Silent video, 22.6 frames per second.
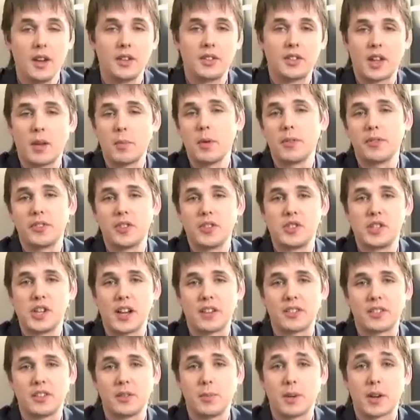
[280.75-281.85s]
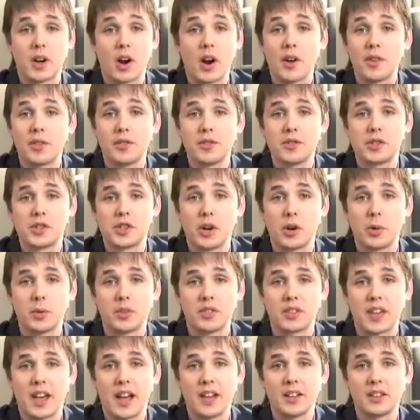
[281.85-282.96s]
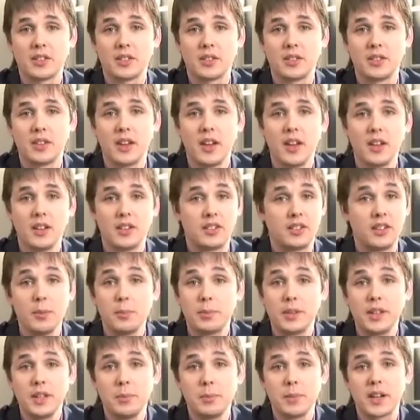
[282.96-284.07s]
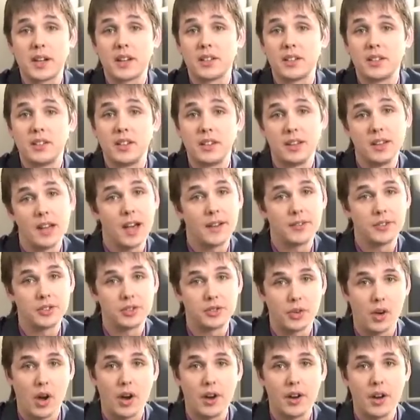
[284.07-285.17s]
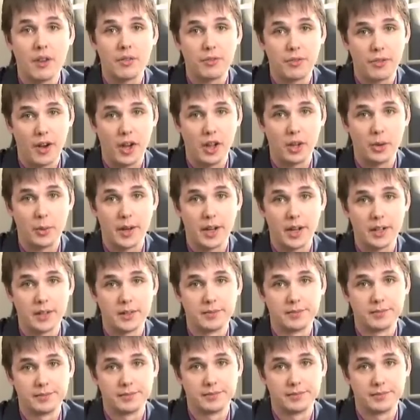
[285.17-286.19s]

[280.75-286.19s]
Some have suggested MacArthur's show was canceled simply because it didn't have a strong enough following.